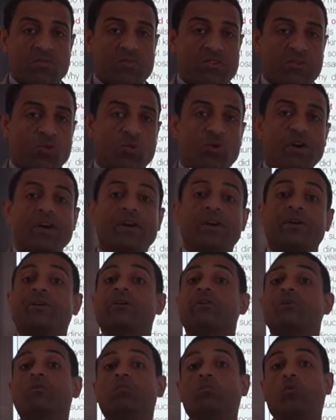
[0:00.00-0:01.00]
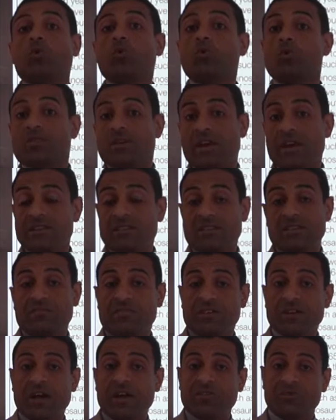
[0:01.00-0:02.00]
there were more than
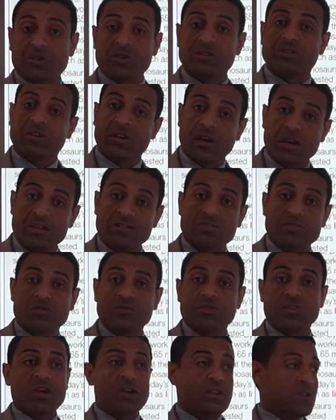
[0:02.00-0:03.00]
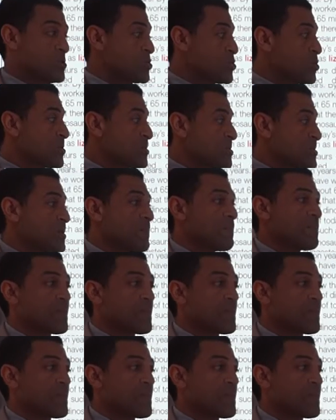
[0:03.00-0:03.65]
700 kinds of dinosaurs,